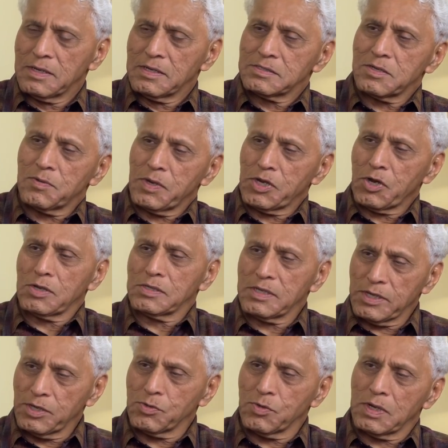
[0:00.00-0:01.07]
So when in
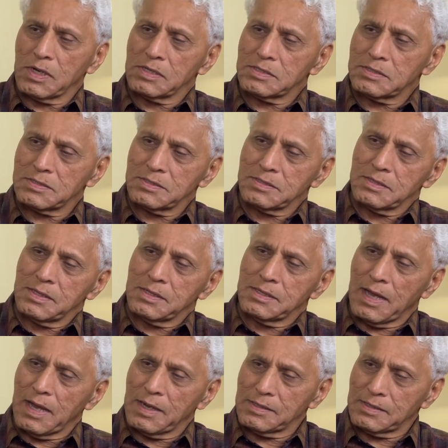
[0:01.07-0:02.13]
the US,
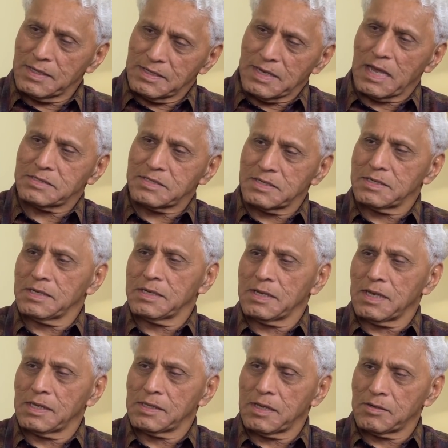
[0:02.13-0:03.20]
that
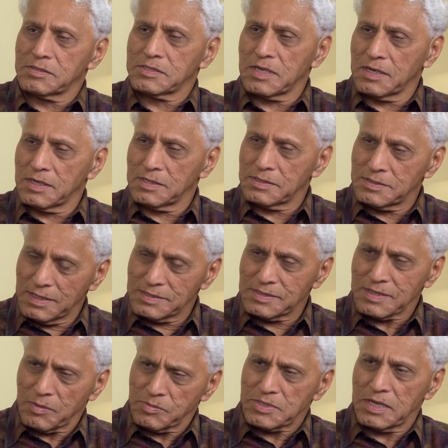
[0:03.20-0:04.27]
tenacity and that resilience in
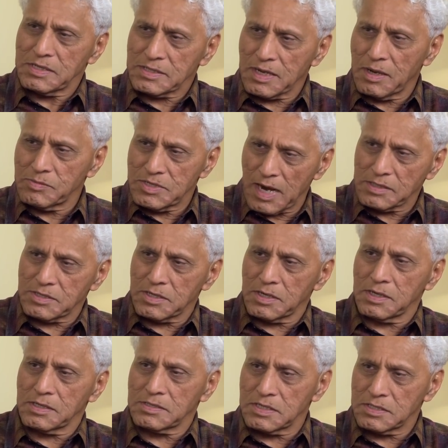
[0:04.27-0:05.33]
some sense comes
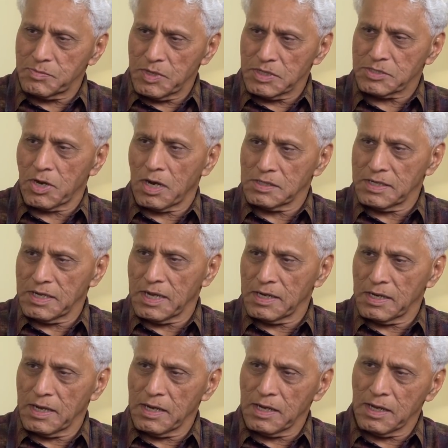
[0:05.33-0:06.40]
naturally just based on our
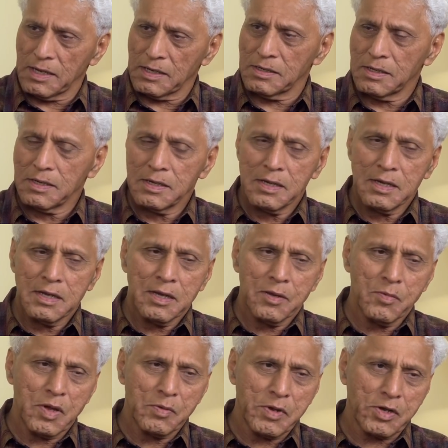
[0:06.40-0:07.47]
DNA and yeah.
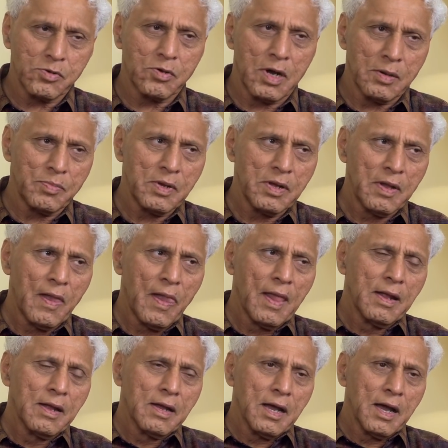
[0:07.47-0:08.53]
Where we grew up.
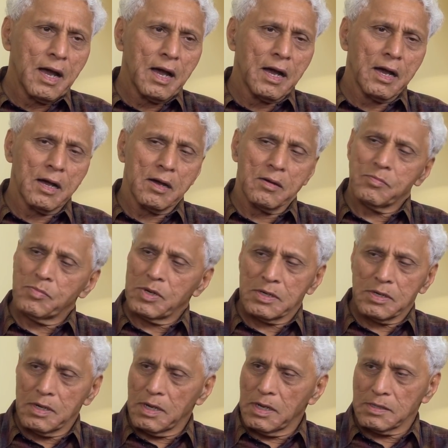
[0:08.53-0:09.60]
But
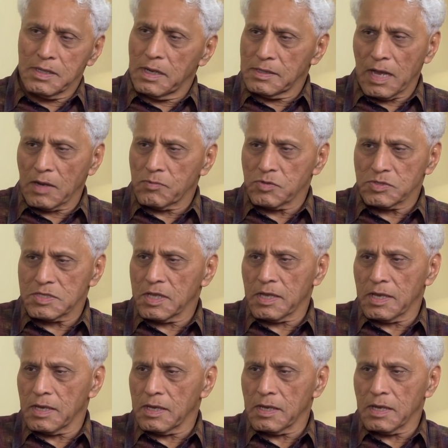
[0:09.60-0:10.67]
that was the
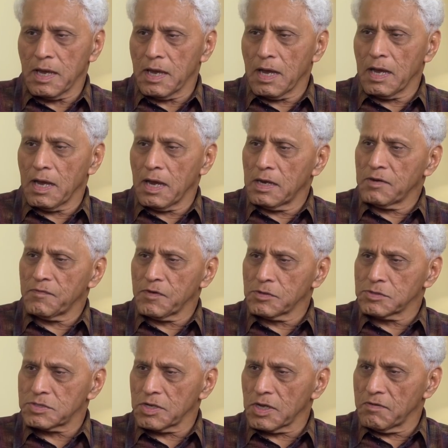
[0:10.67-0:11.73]
key. I
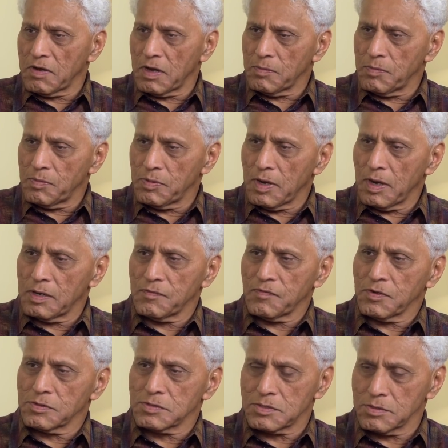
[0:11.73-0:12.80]
refused to give up. I
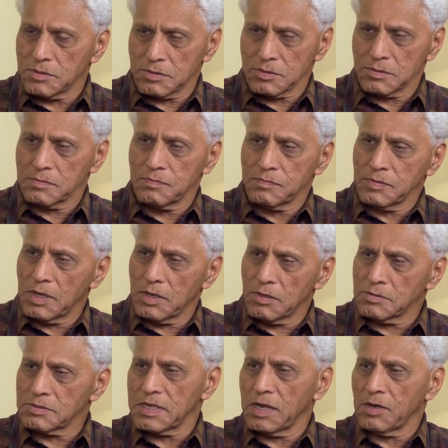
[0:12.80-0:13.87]
refused to, you
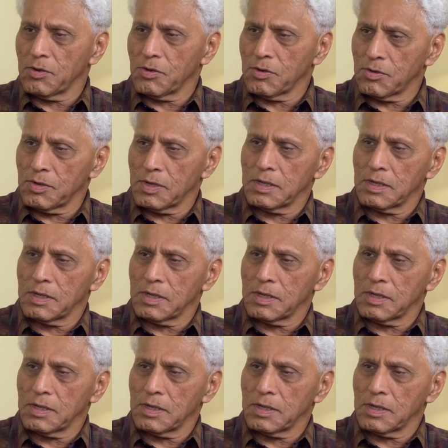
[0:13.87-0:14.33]
know, say no.